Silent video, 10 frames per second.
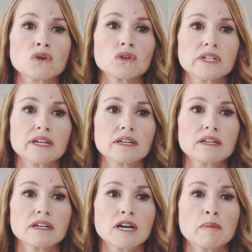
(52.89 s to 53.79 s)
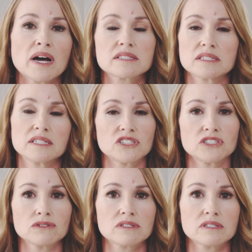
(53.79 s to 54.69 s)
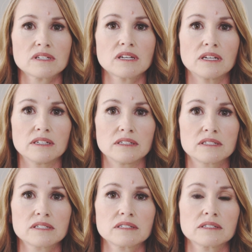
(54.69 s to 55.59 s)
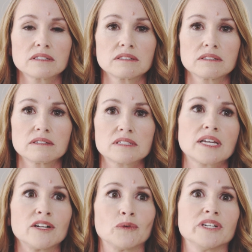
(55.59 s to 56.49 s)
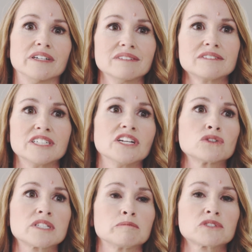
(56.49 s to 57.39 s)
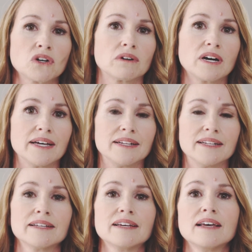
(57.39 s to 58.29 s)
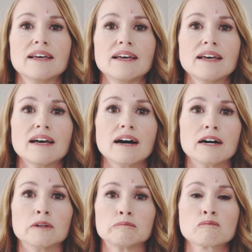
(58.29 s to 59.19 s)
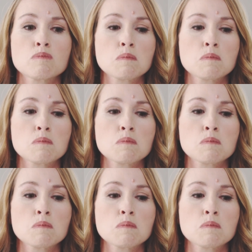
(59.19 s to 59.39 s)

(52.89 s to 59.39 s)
was holding a box of tissues, and it's kind of when you know something's going on. And